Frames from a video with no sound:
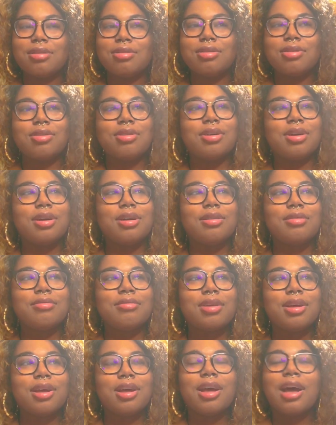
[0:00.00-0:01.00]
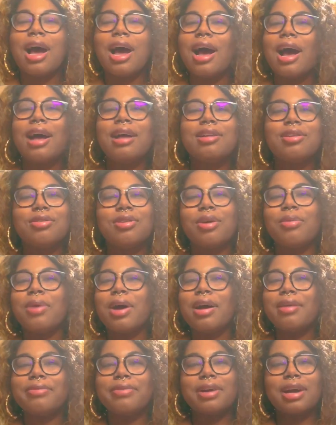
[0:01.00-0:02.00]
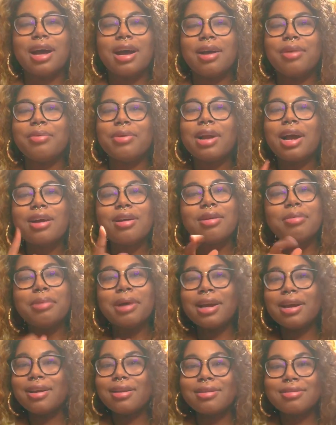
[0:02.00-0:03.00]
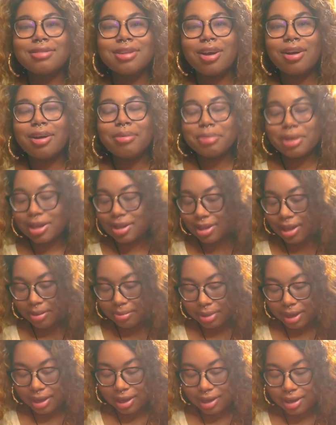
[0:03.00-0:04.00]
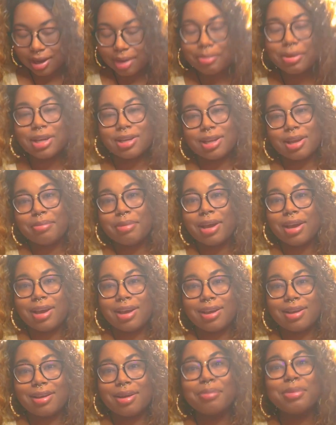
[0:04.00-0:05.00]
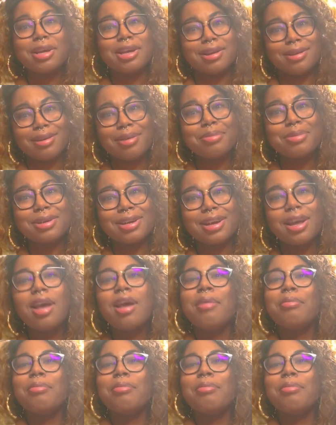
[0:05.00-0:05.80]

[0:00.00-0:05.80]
Lord, I don't know why I forgot. When I go back, y'all, I'm gonna get that bag. I'm gonna get that bag. I'm gonna get, I'm gonna get.